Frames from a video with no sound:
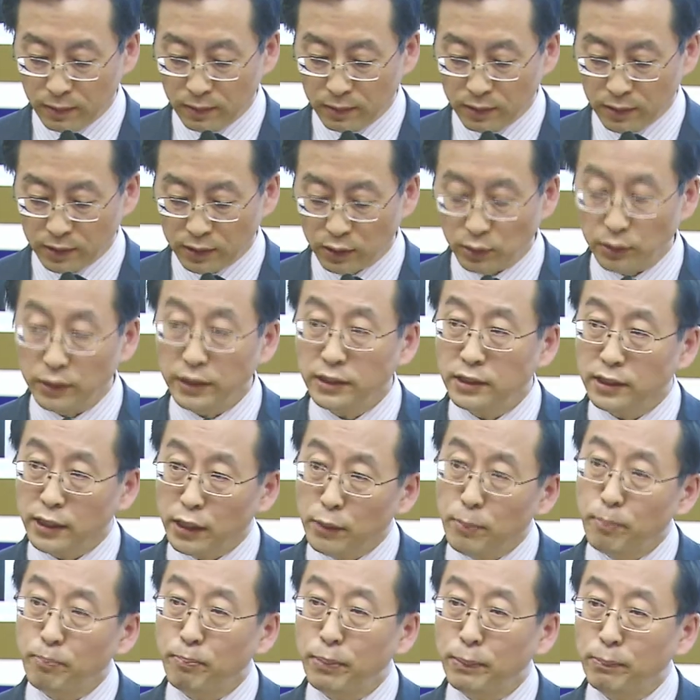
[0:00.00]
So this
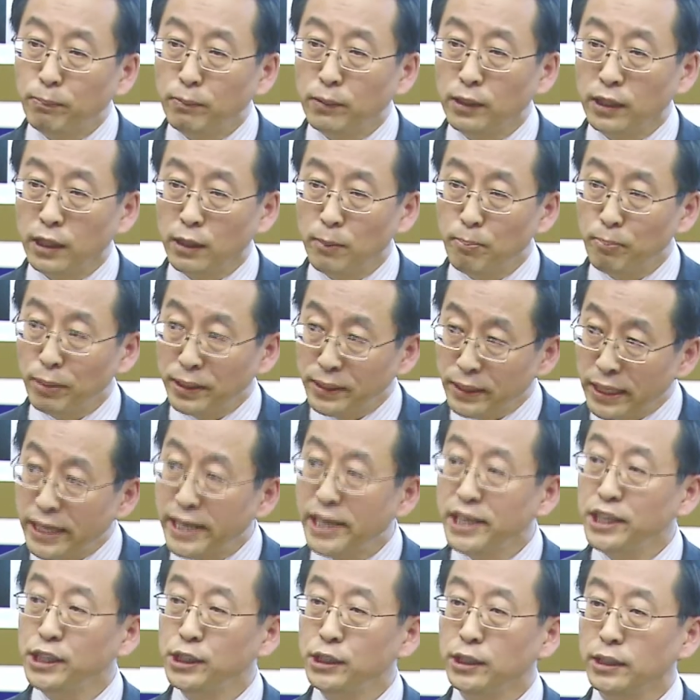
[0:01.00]

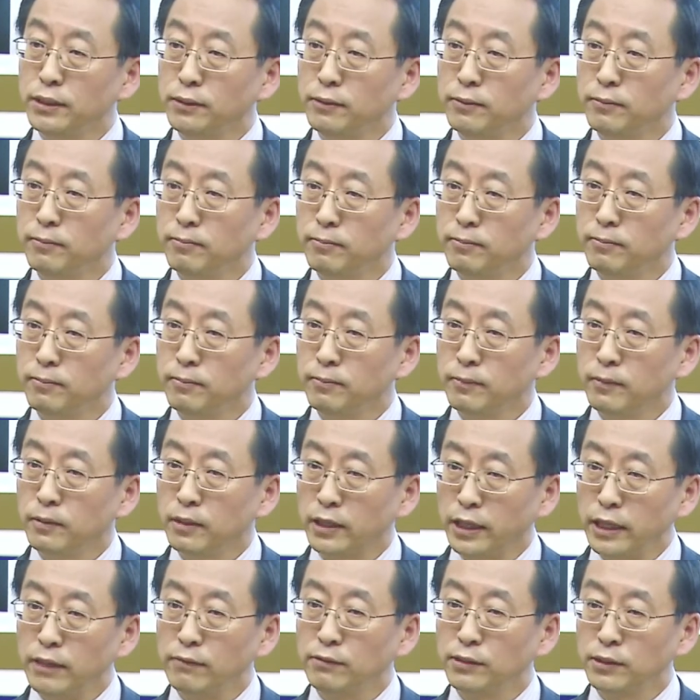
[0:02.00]
combination
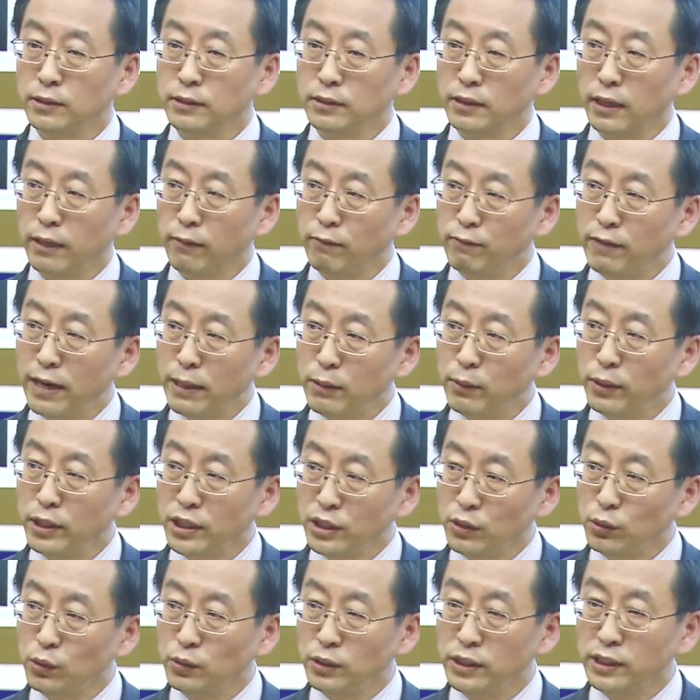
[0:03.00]
gives a very
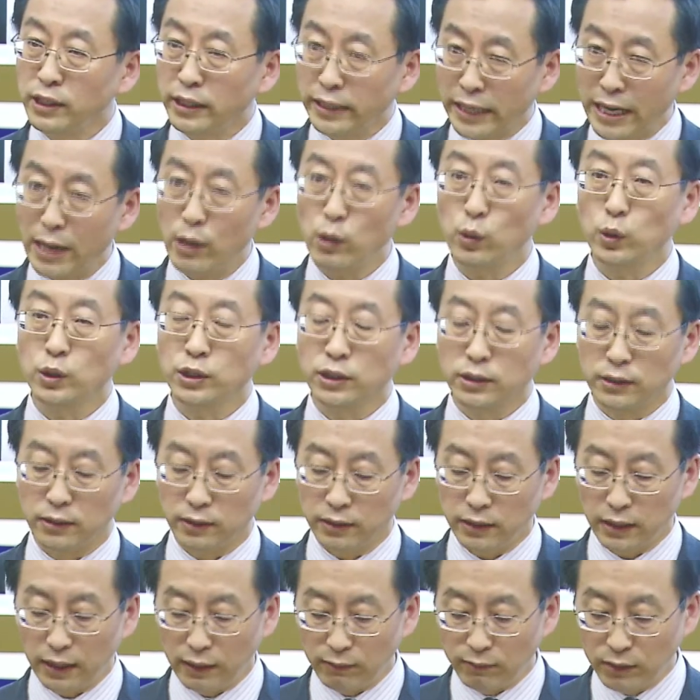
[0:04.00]
unique culture
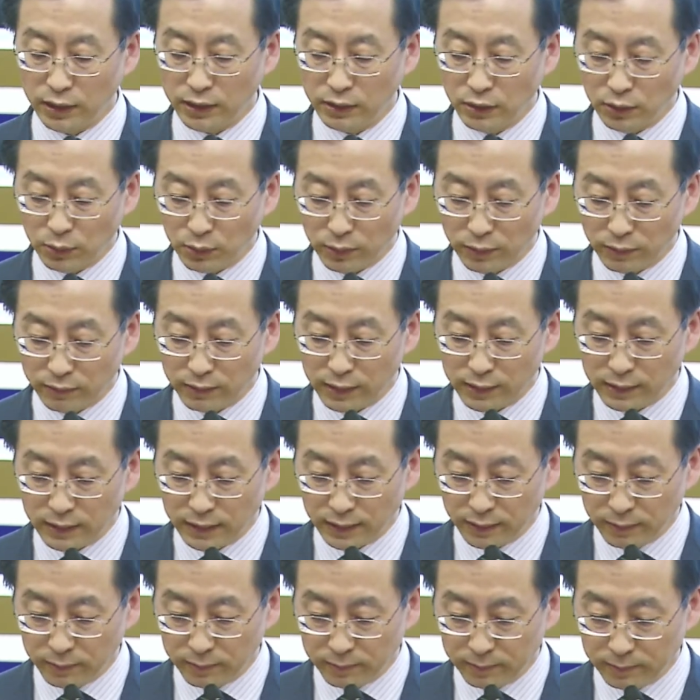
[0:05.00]
of this
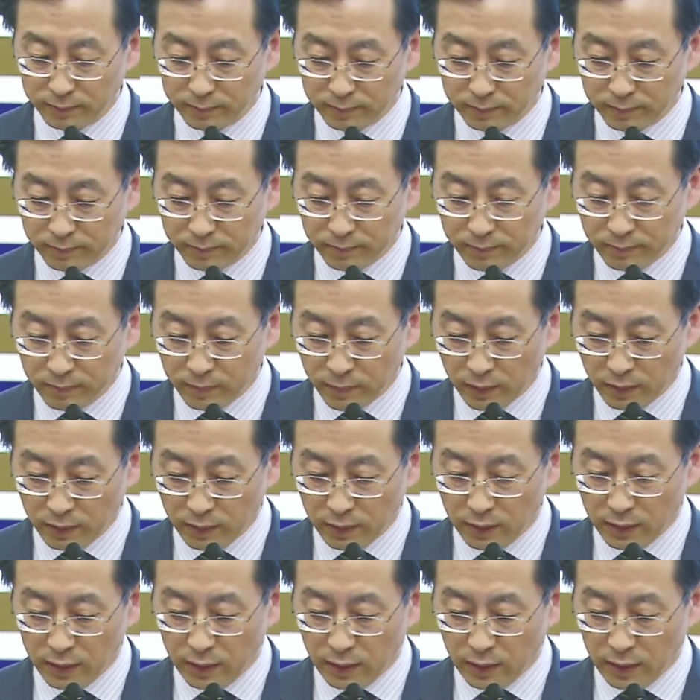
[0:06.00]
university.
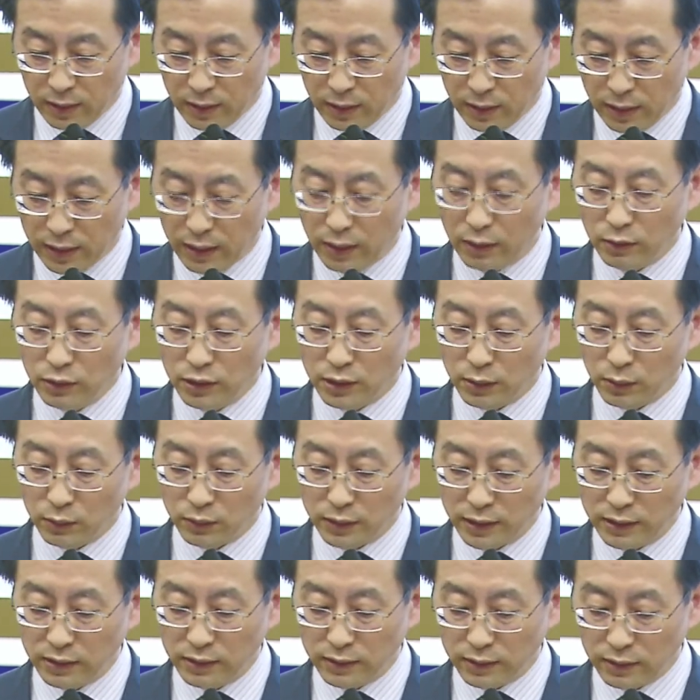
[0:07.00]
And also,
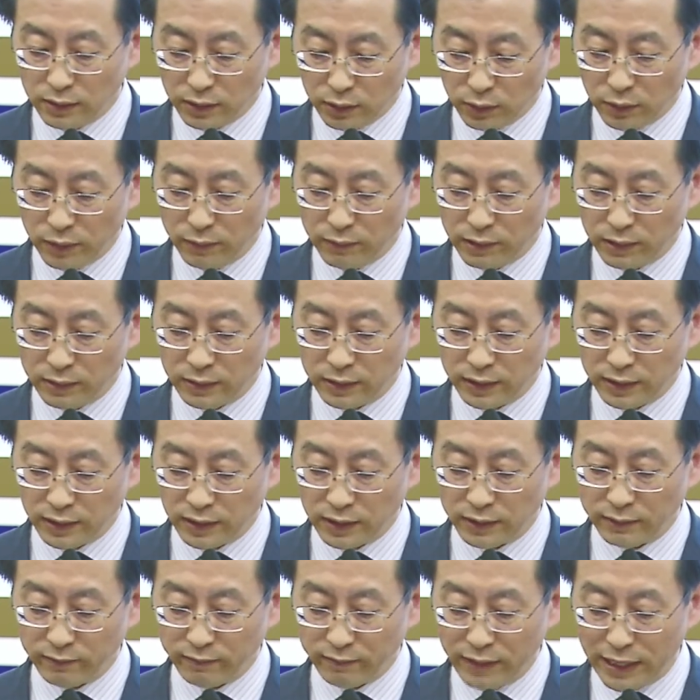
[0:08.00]
this university
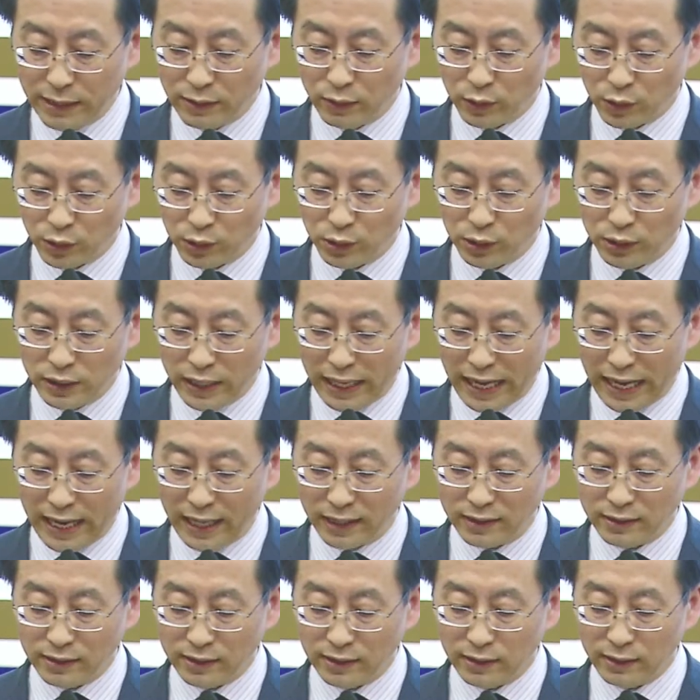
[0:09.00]
is very good
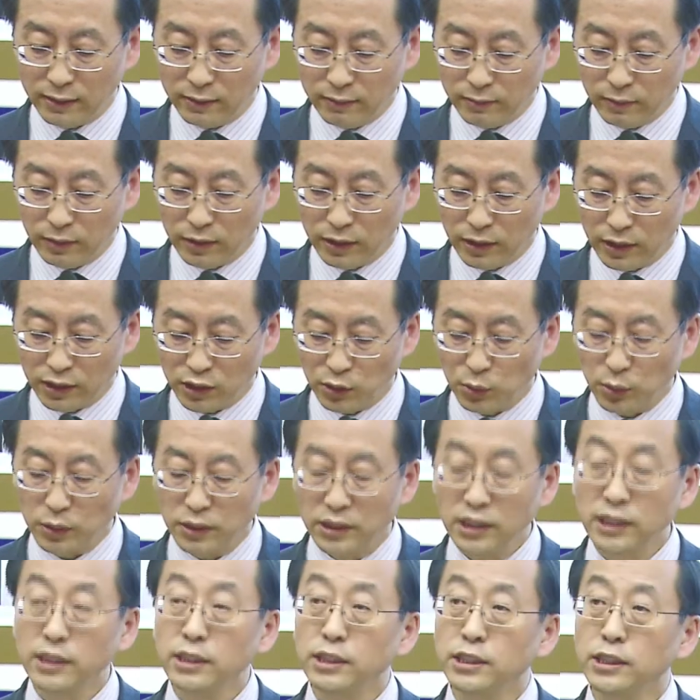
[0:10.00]
at
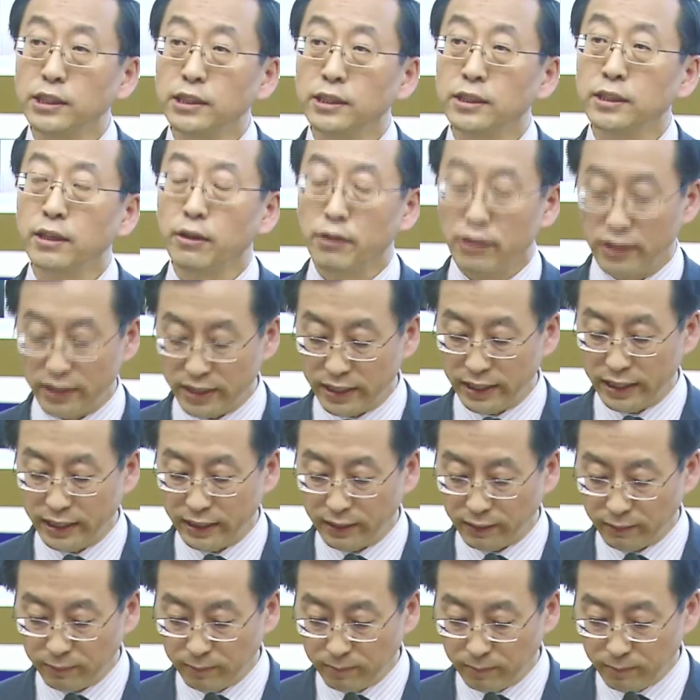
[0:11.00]
strategic
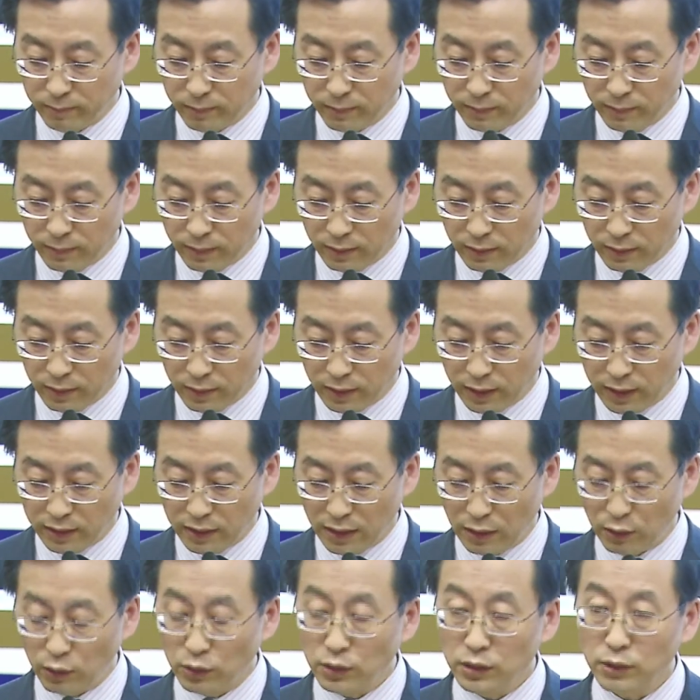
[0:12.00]
thinking, and
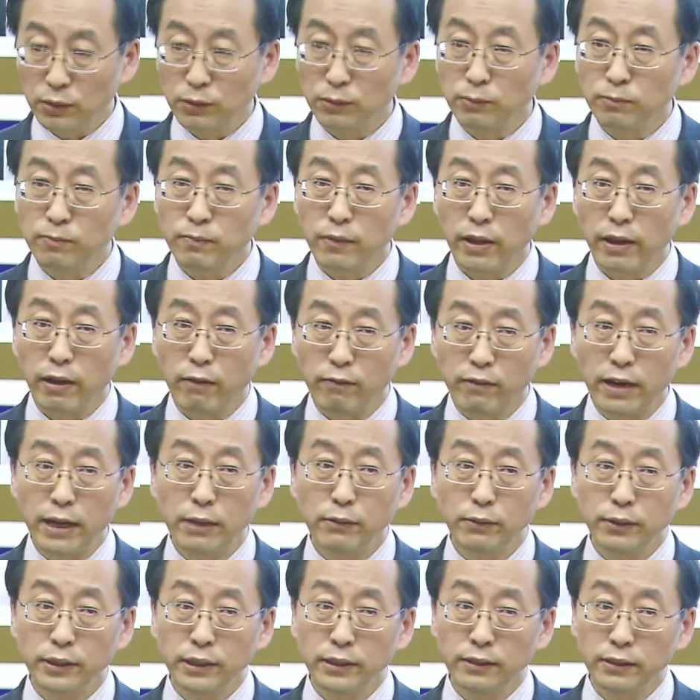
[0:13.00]
also
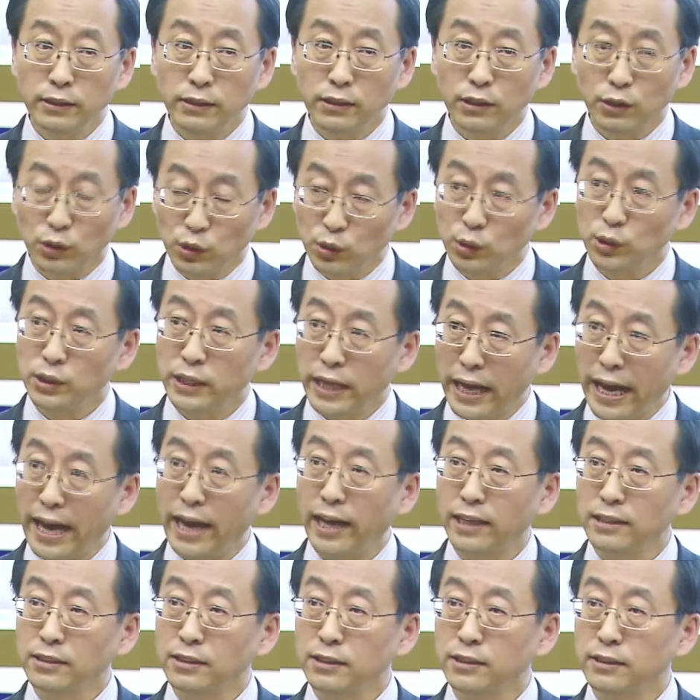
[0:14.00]
very good
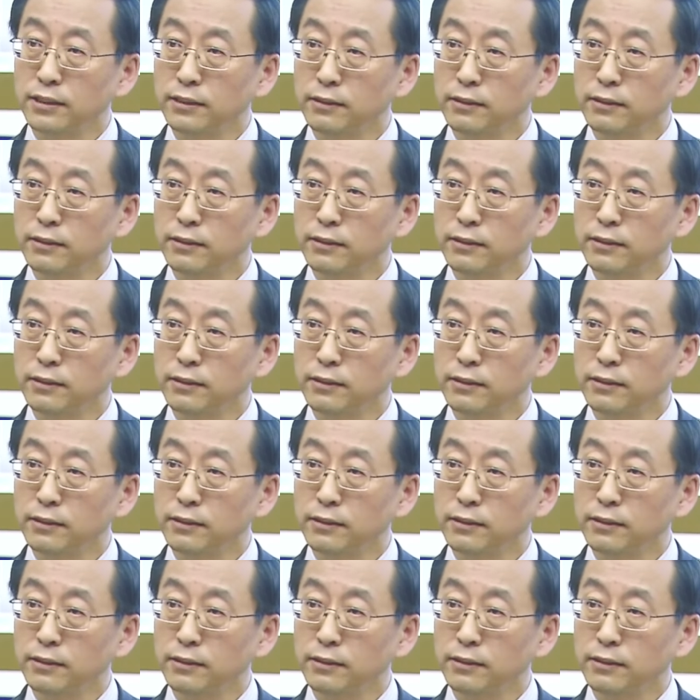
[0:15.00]
at